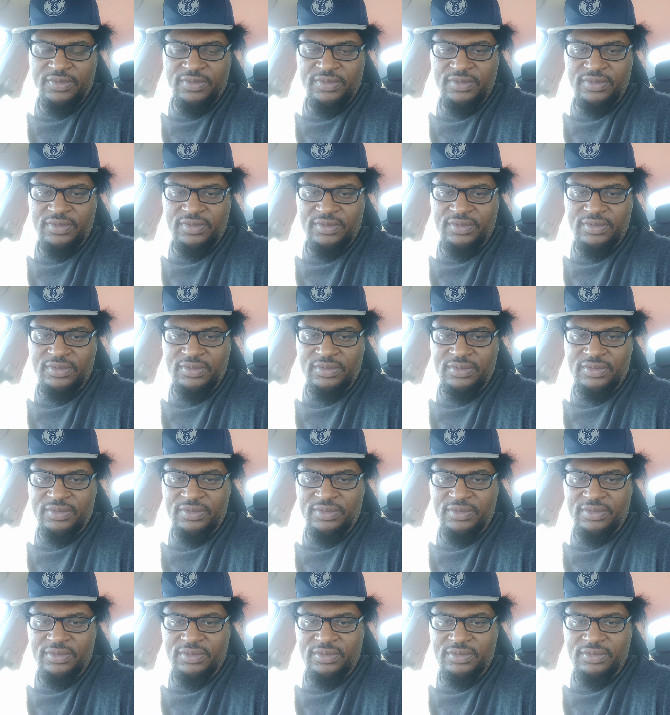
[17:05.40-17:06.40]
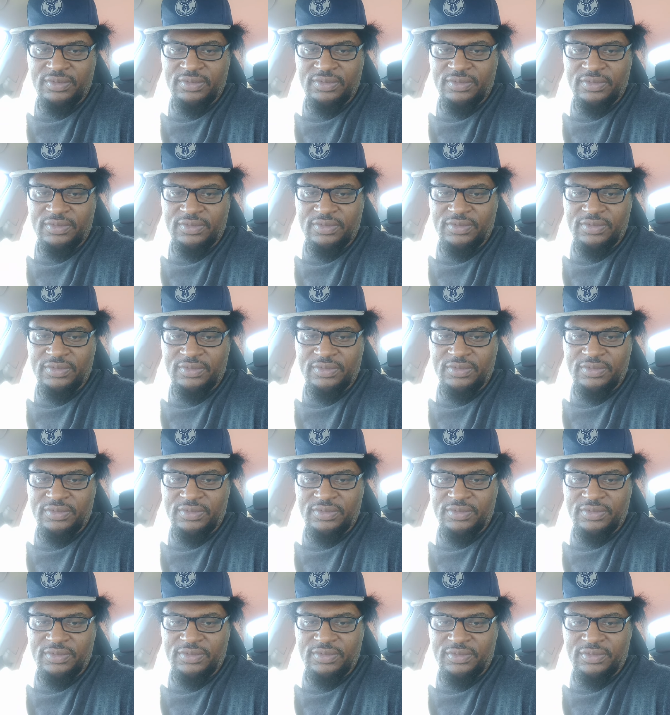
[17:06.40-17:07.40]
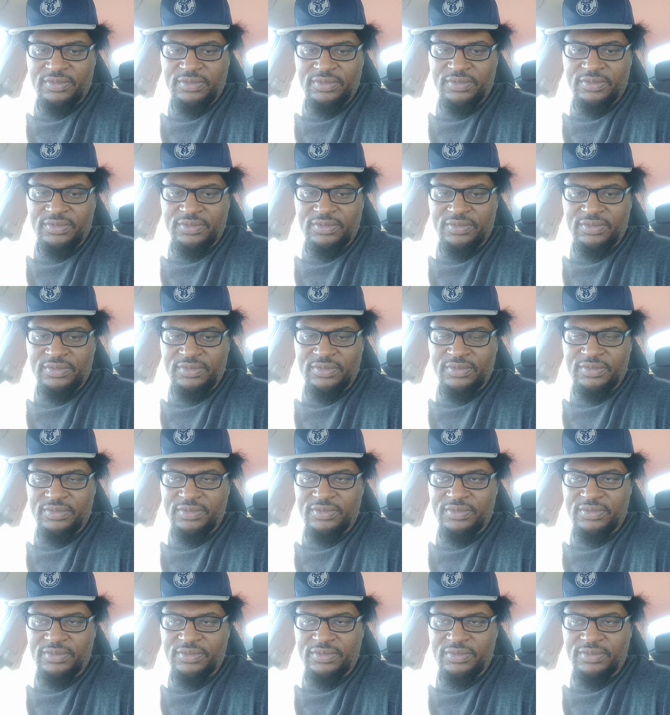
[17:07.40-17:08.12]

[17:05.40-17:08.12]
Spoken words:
Nobody speaks.